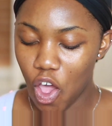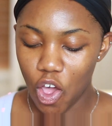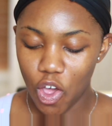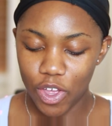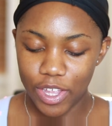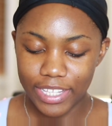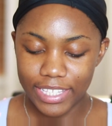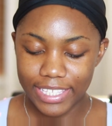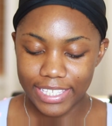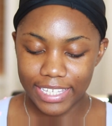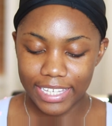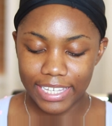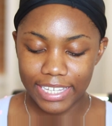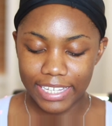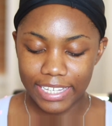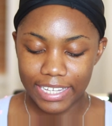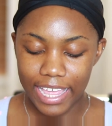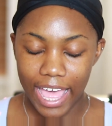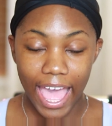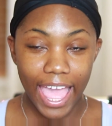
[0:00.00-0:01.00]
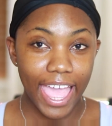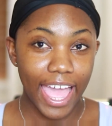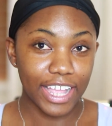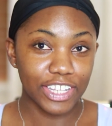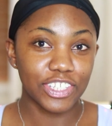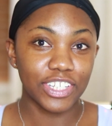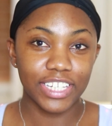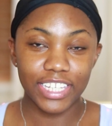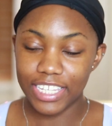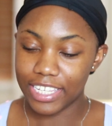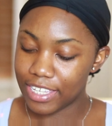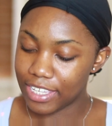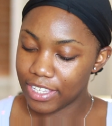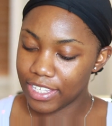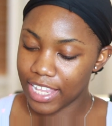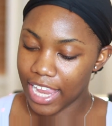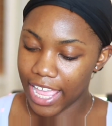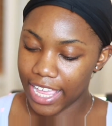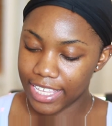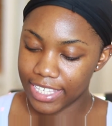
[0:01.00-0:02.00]
until I actually
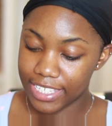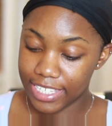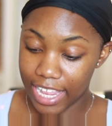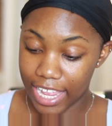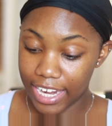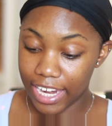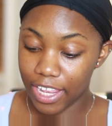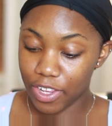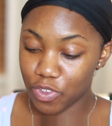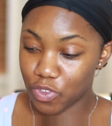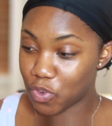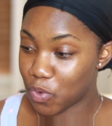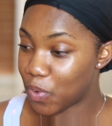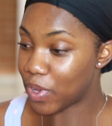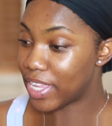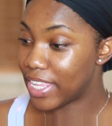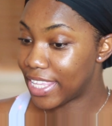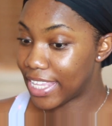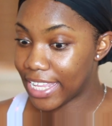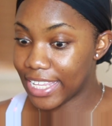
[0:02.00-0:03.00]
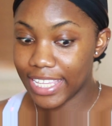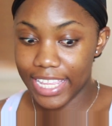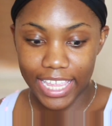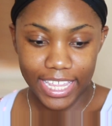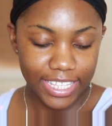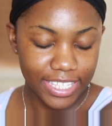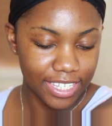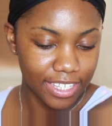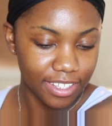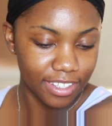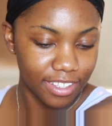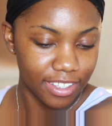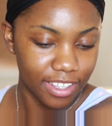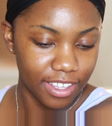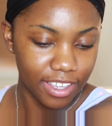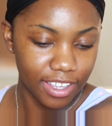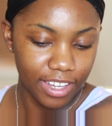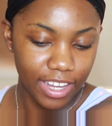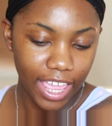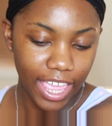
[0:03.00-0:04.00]
like started doing the dating.
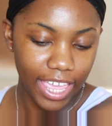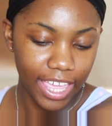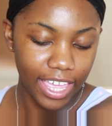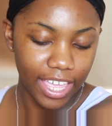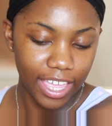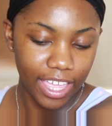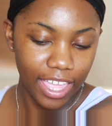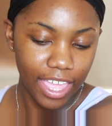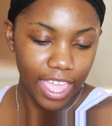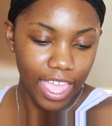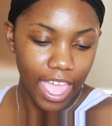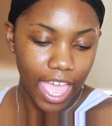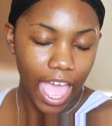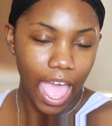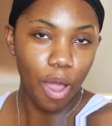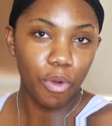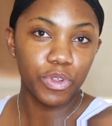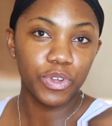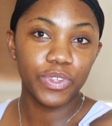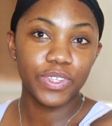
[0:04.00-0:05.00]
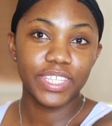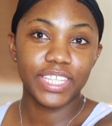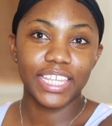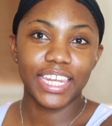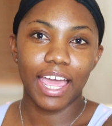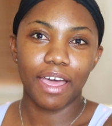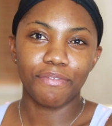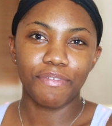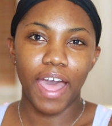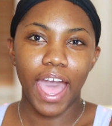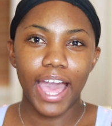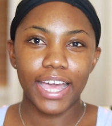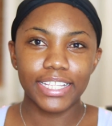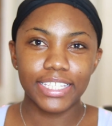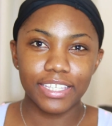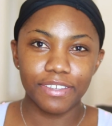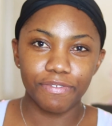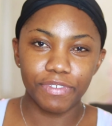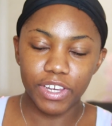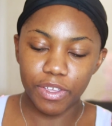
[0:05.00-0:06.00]
Like, I wouldn't say that I've
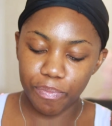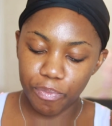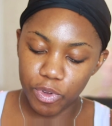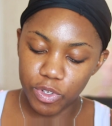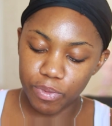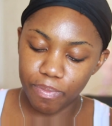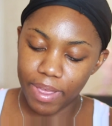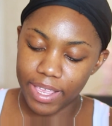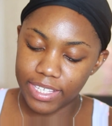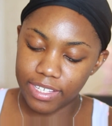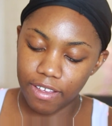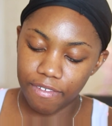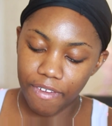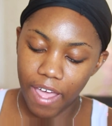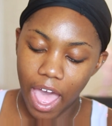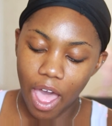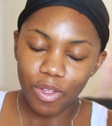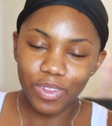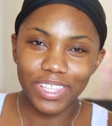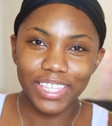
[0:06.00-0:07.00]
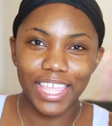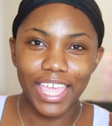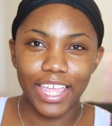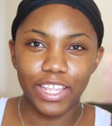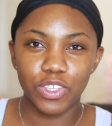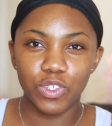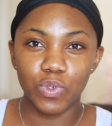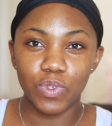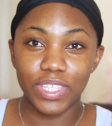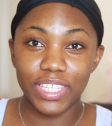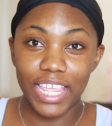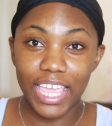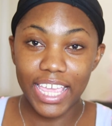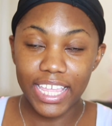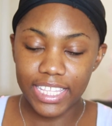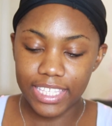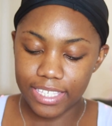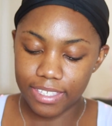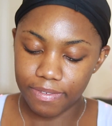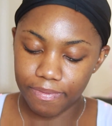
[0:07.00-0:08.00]
actively put myself out there to date,